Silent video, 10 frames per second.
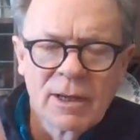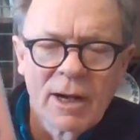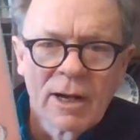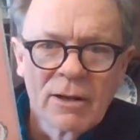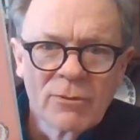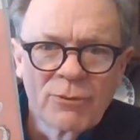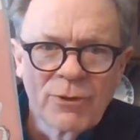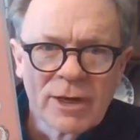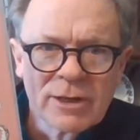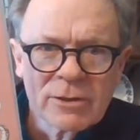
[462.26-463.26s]
I'll
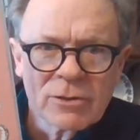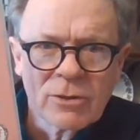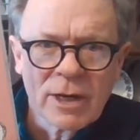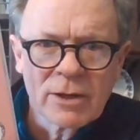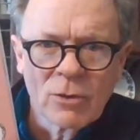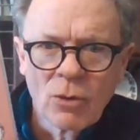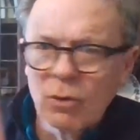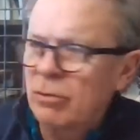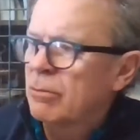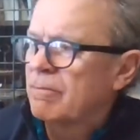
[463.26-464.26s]
find it, cried
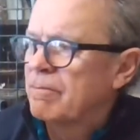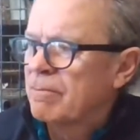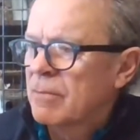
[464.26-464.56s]
Horton.